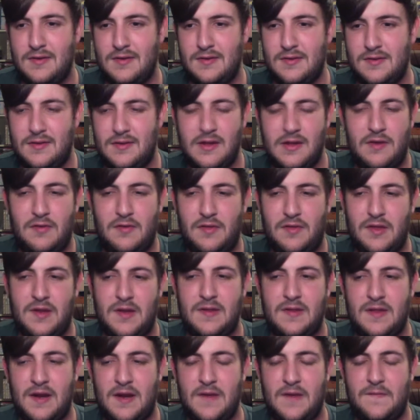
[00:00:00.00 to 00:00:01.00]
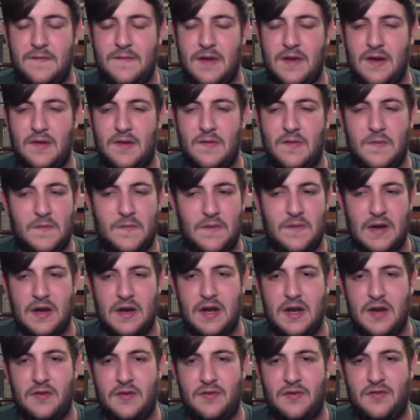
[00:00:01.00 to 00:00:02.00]
little thing that I found
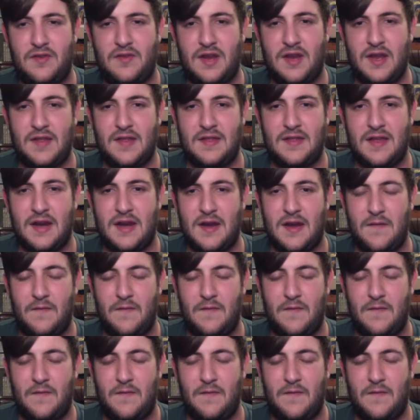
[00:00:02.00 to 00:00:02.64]
very interesting that